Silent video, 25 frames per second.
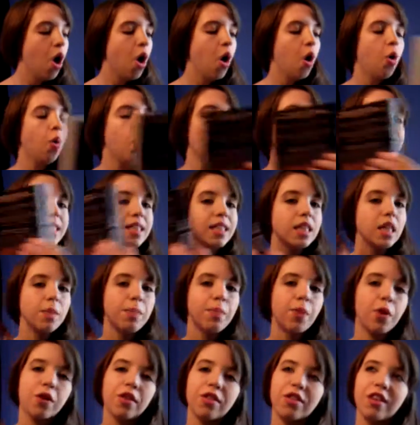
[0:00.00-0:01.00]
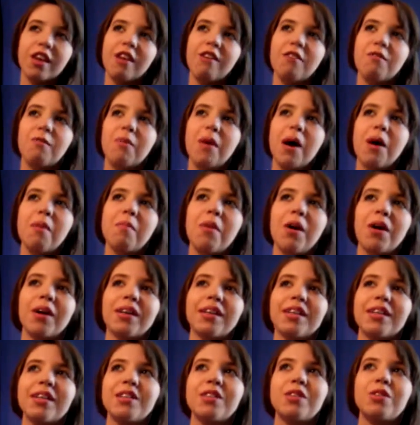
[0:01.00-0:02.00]
was The Book Thief by
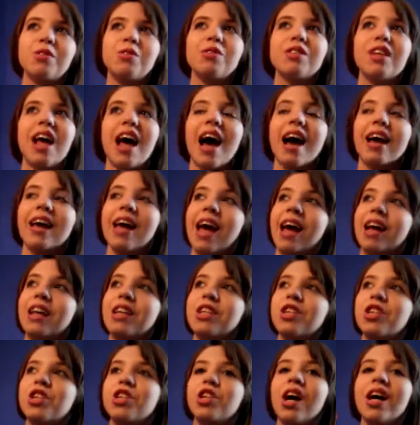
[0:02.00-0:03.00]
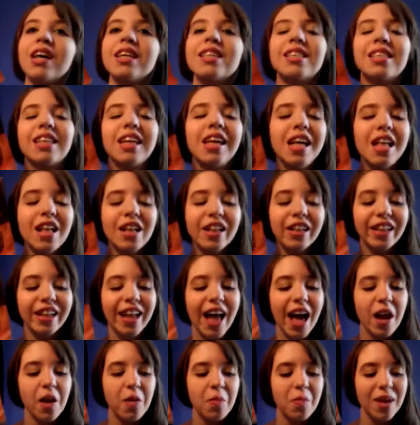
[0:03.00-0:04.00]
Marquez Zuzak, and just
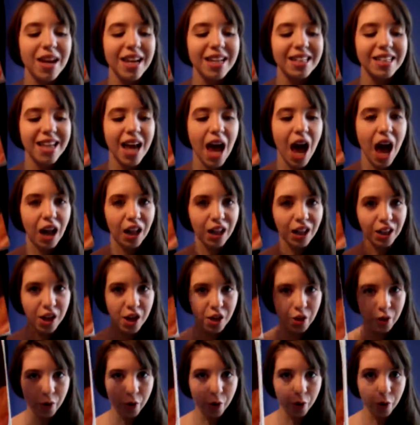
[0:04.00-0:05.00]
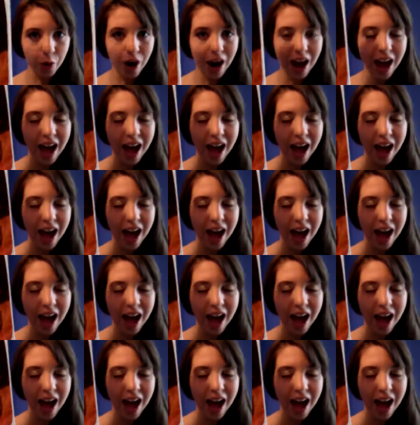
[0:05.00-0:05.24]
let me tell you,